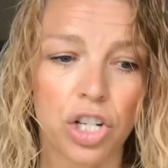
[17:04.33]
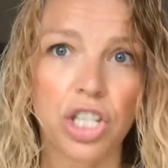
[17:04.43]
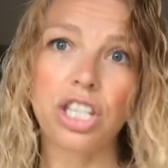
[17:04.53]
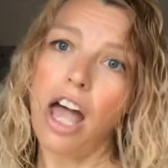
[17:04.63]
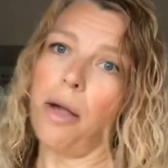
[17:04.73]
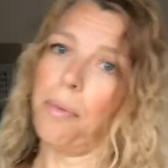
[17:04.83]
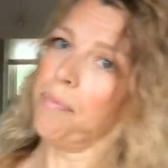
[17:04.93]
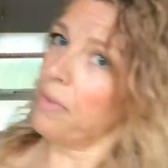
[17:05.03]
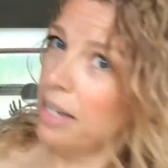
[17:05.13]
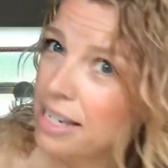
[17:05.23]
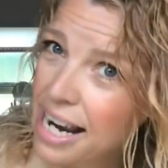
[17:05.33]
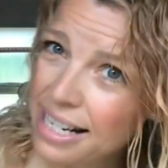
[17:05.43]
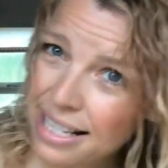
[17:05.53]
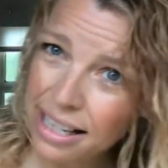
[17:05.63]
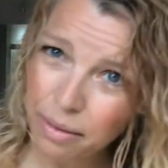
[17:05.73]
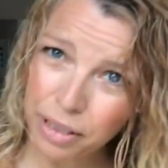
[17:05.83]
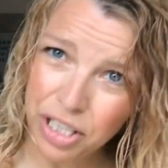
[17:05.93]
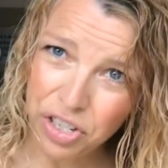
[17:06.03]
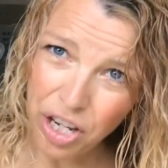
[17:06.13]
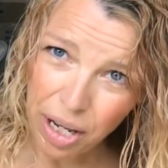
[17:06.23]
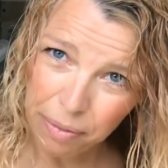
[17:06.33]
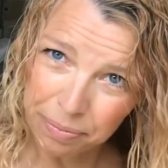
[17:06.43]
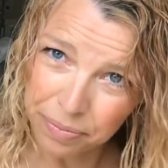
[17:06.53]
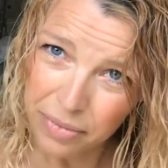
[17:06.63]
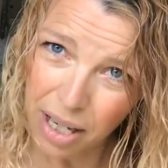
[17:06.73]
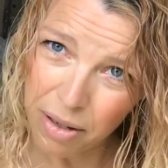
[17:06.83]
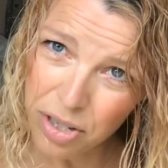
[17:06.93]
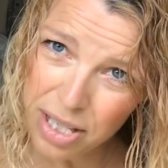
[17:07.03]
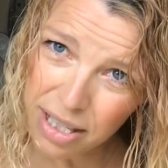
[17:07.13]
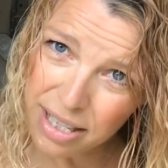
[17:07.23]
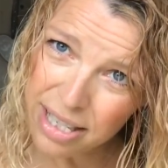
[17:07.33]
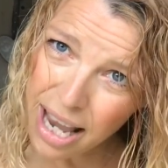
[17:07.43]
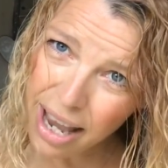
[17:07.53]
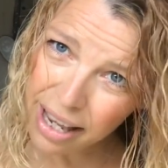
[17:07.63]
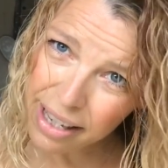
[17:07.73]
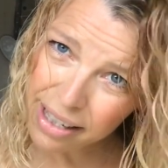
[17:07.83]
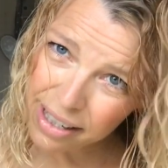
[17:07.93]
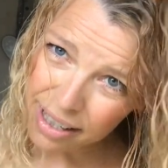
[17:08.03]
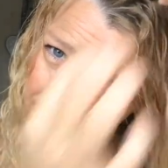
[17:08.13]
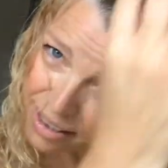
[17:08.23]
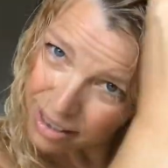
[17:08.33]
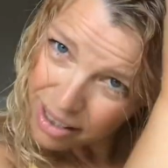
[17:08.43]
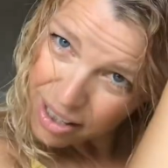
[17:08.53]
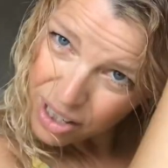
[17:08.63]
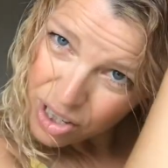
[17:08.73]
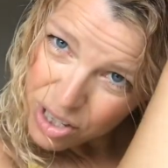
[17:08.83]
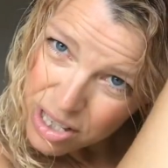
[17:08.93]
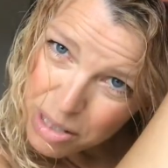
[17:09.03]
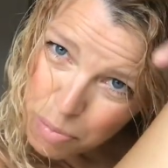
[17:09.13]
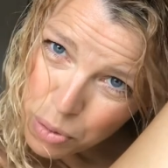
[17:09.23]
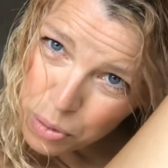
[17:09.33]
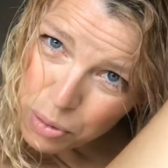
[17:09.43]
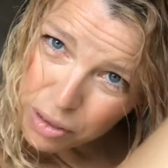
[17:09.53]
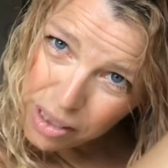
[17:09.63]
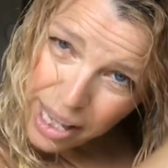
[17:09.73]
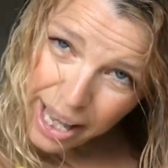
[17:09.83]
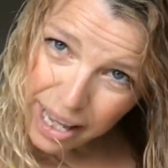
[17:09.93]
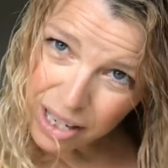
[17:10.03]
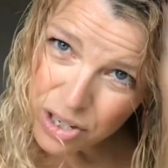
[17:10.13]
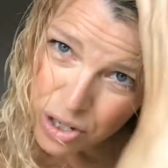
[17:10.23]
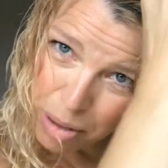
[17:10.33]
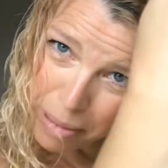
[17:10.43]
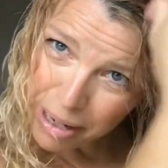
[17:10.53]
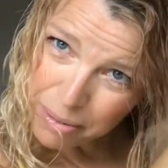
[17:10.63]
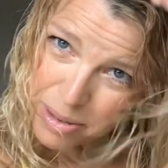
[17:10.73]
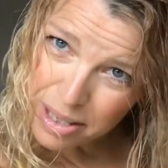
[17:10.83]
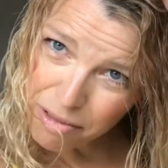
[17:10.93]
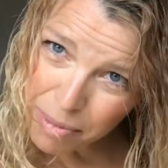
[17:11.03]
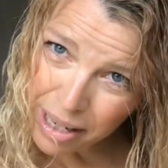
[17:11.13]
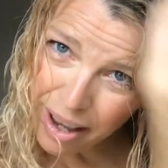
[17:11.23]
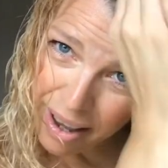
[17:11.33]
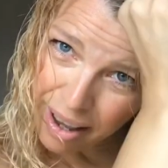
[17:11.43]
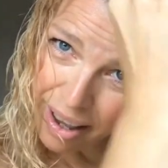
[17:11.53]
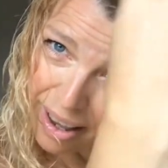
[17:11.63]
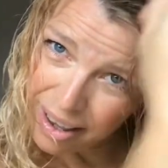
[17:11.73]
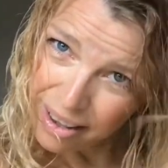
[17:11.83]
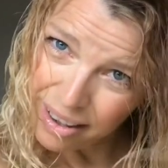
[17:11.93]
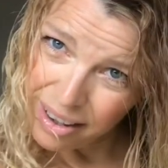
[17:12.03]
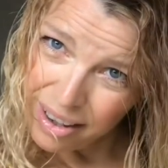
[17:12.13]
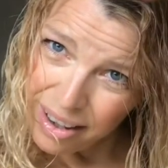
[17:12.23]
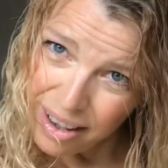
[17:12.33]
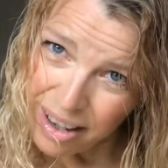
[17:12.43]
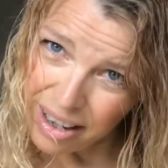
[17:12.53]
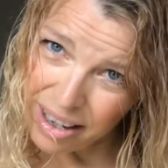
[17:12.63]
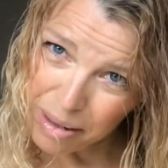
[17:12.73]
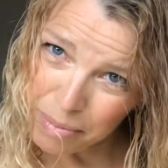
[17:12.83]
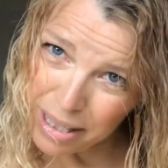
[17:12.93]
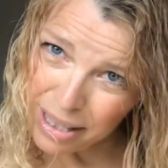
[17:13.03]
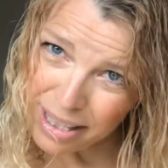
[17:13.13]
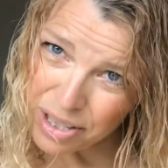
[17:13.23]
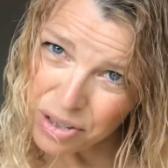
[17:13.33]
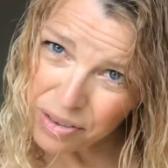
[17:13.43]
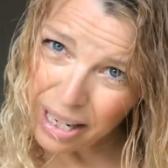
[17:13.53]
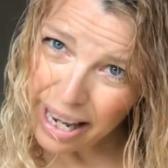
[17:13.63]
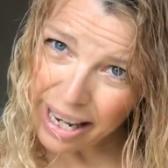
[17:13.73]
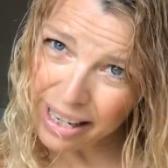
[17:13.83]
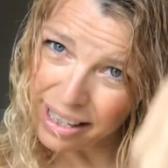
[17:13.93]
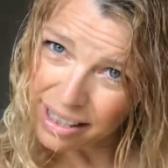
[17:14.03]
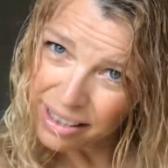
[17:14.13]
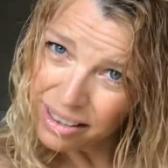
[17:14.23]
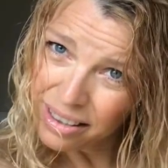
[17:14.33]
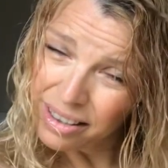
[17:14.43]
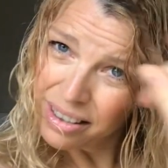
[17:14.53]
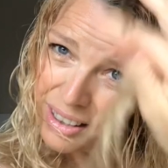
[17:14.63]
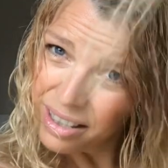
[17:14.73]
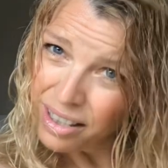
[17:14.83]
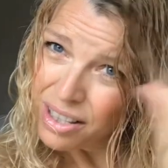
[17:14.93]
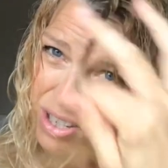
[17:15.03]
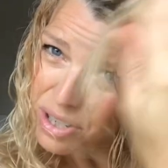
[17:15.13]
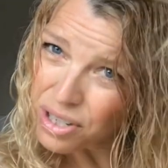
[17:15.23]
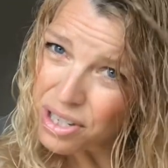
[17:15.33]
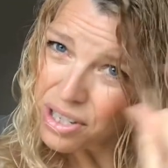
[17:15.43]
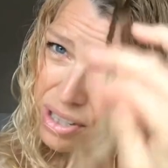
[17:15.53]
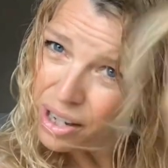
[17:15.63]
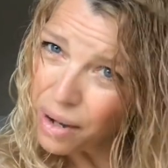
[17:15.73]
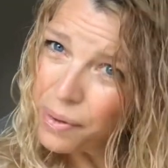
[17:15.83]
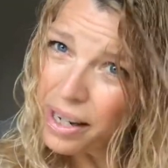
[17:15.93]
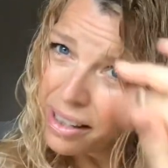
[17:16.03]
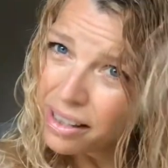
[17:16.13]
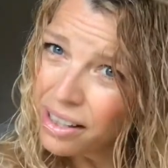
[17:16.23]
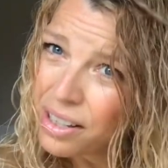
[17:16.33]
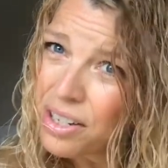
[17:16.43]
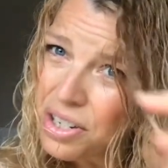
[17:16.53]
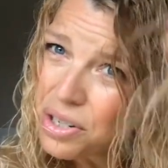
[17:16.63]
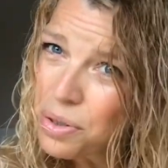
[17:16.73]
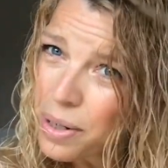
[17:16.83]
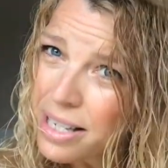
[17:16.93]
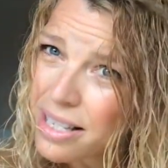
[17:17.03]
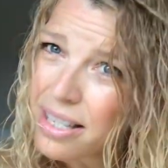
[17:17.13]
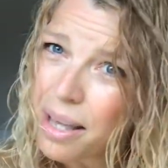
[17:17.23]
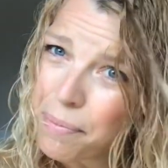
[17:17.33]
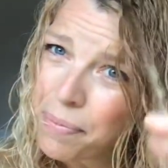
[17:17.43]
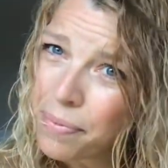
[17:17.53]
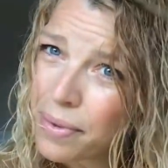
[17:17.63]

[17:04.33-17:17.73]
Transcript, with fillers: So, next thing I'm gonna do, I'm just gonna take small-ish amounts of my hair, and I am literally just going to twist them